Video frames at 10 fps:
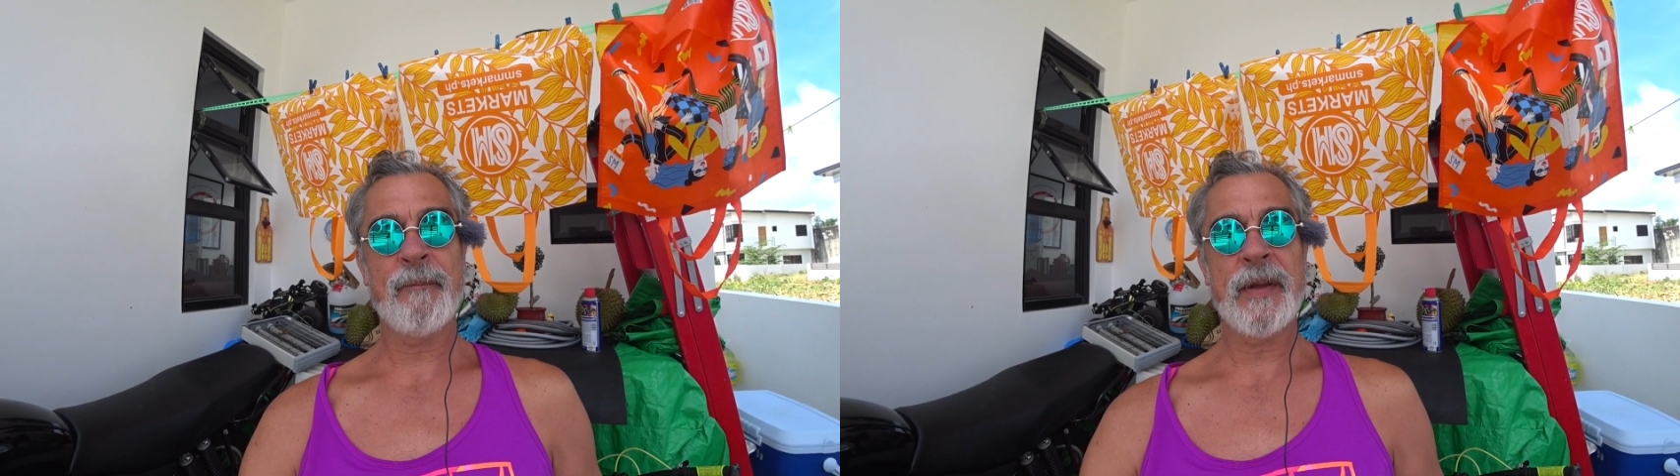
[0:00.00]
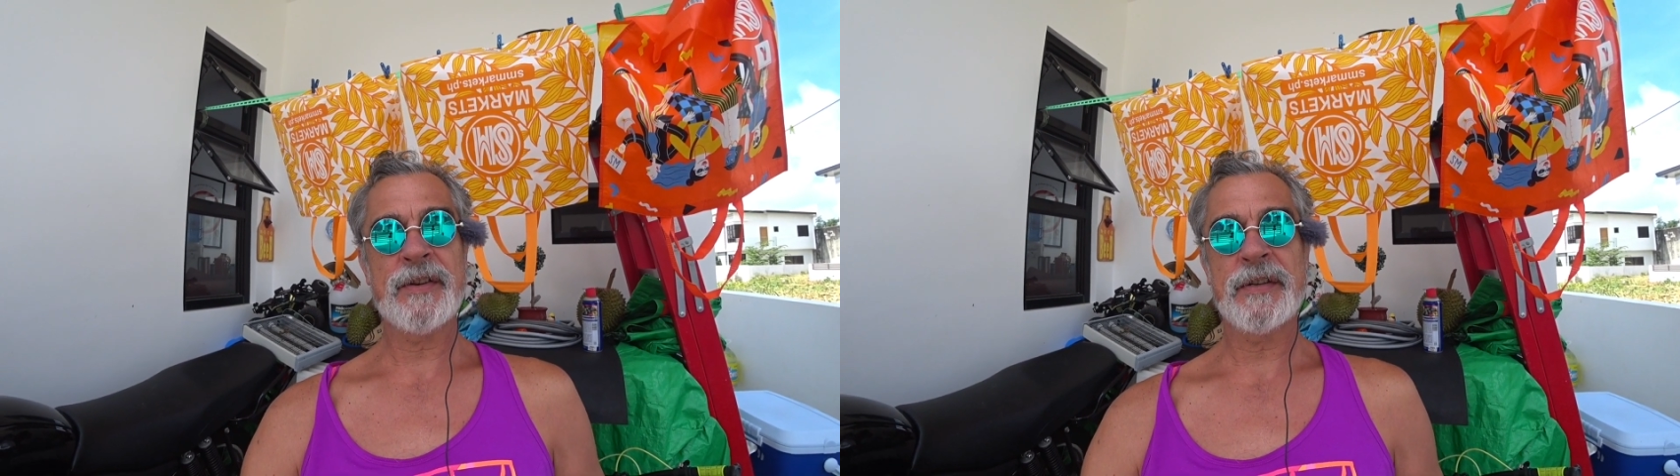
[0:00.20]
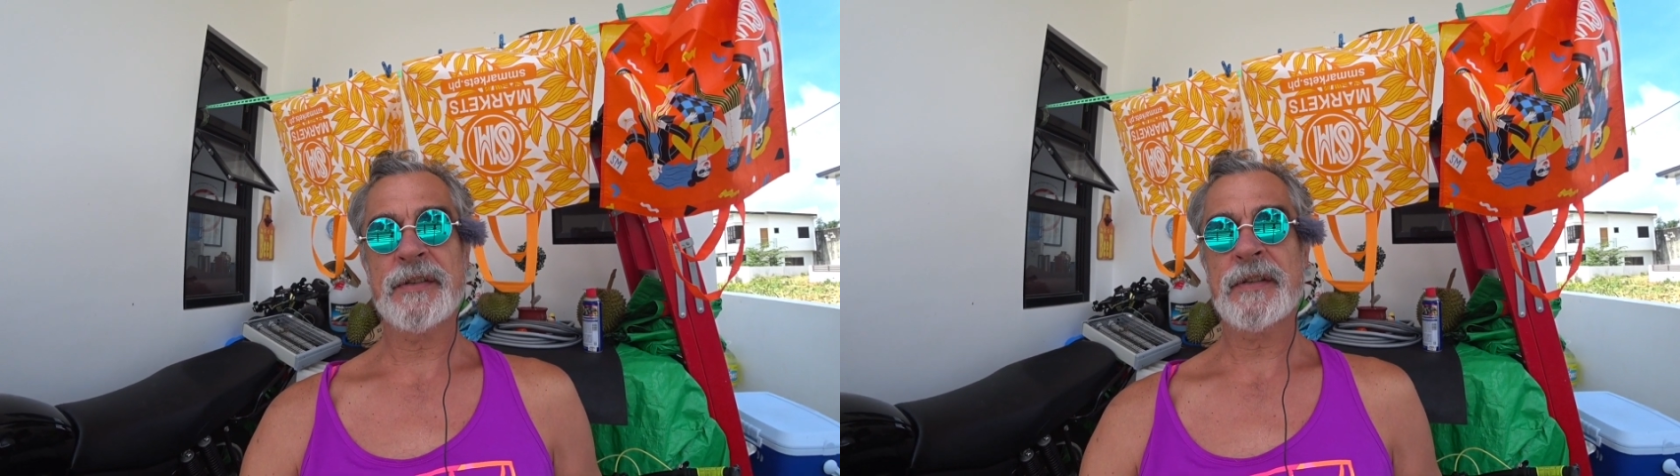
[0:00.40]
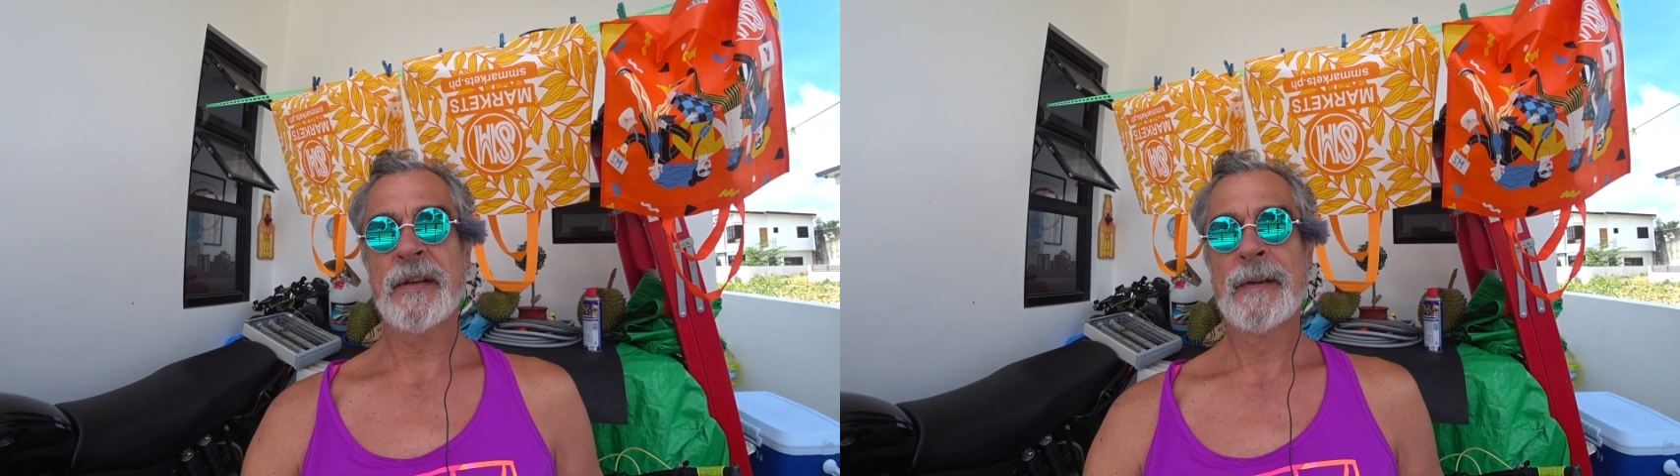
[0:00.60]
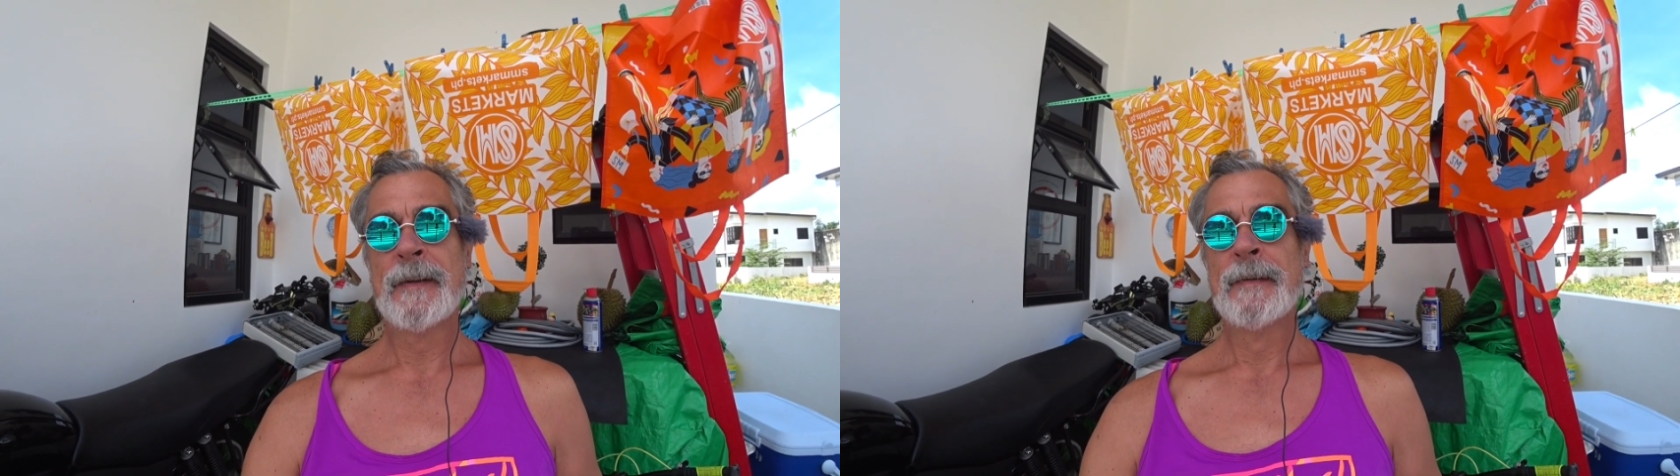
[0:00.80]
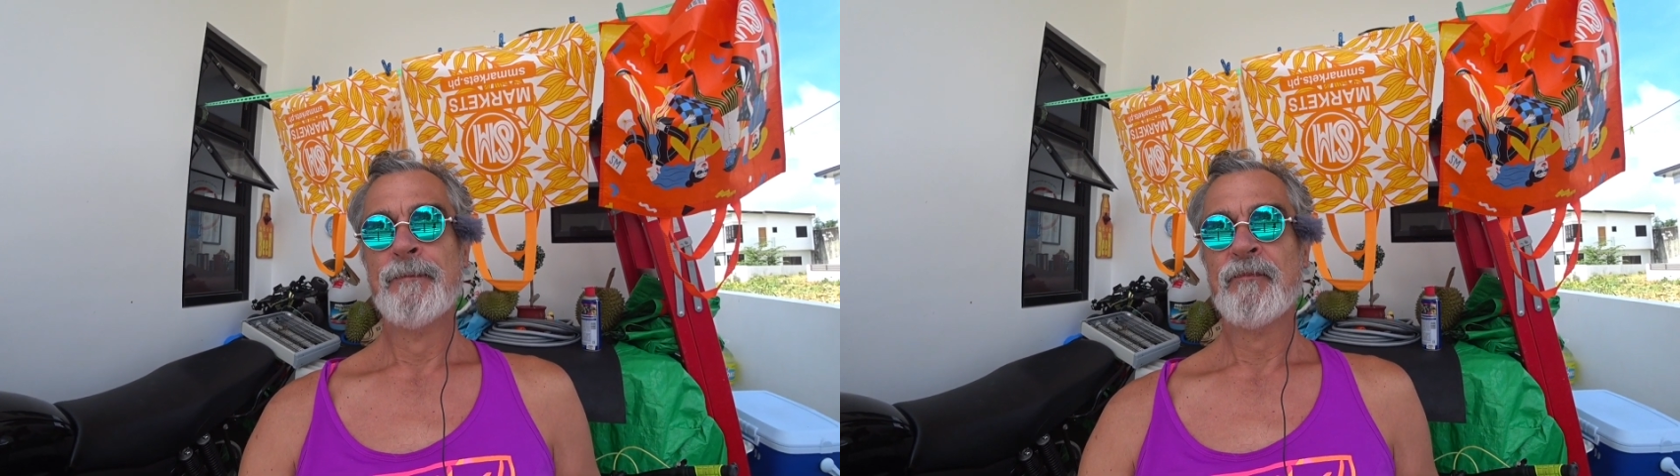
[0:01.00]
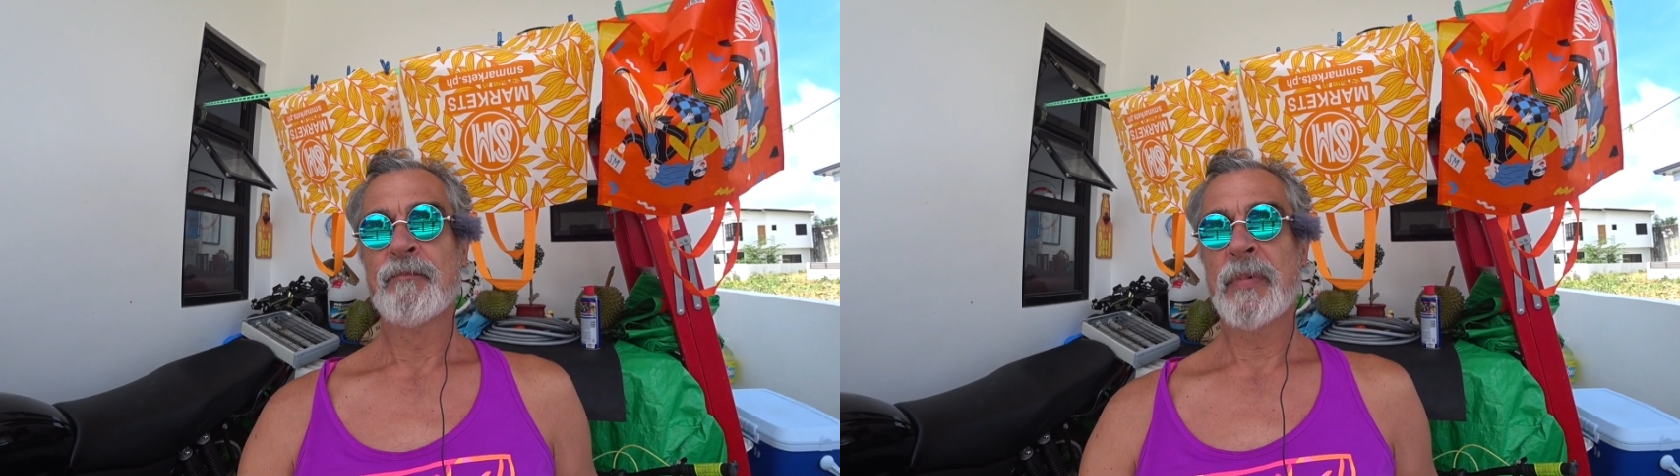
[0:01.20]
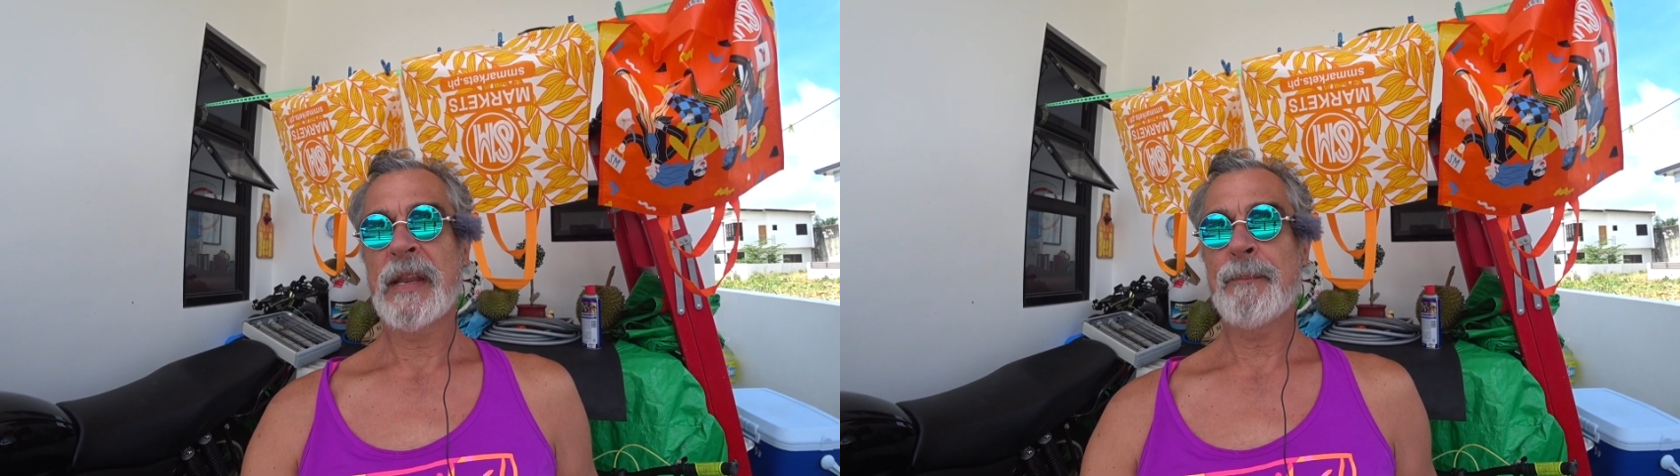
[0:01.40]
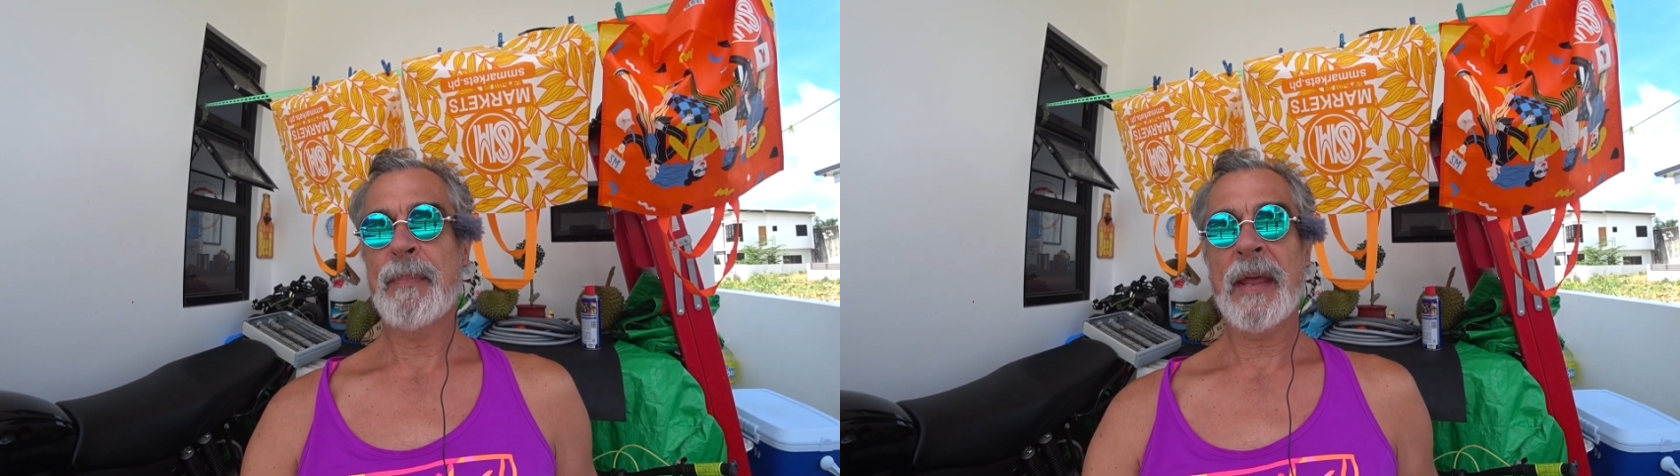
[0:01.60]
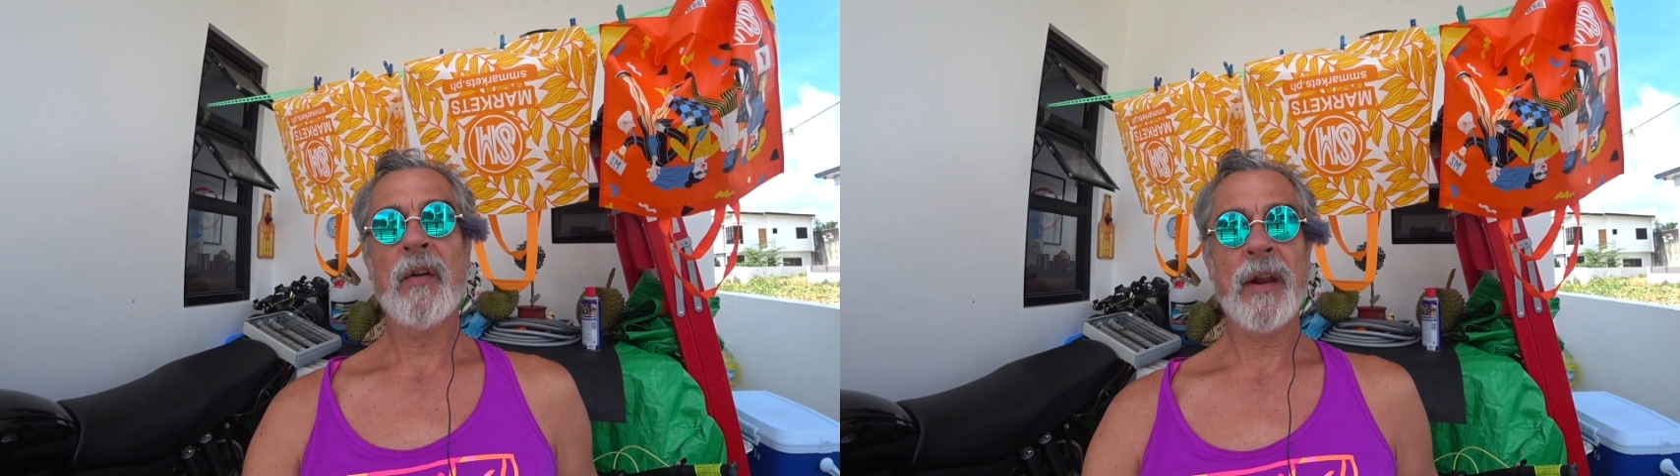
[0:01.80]
pigeons, but he
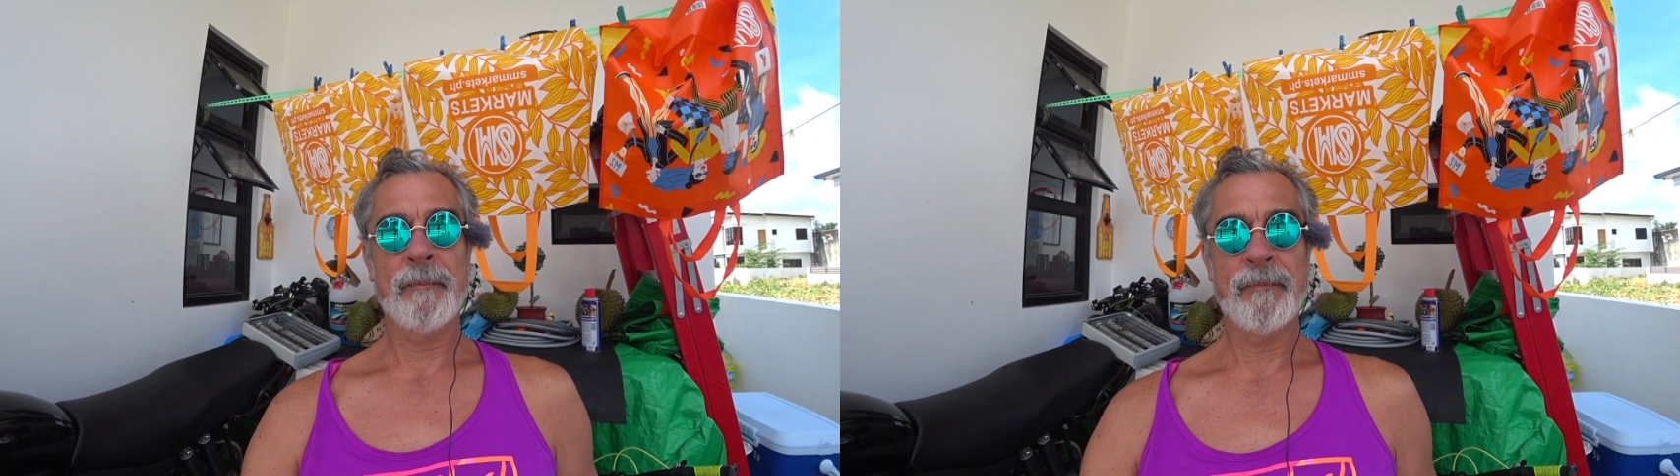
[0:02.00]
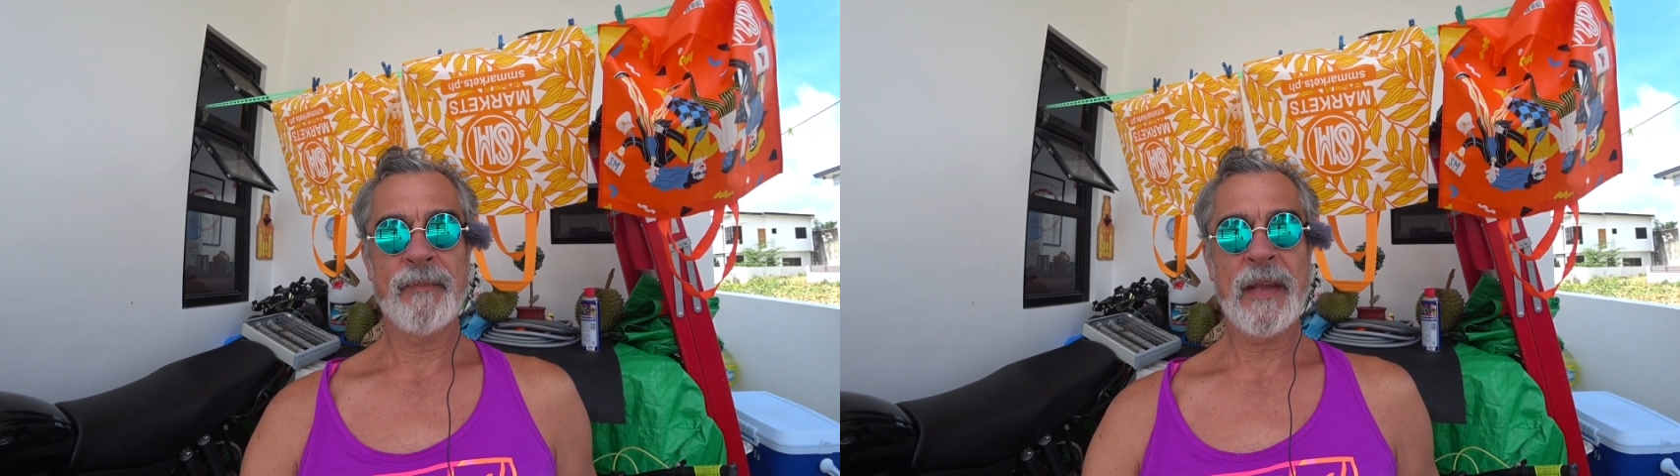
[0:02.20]
bet on them.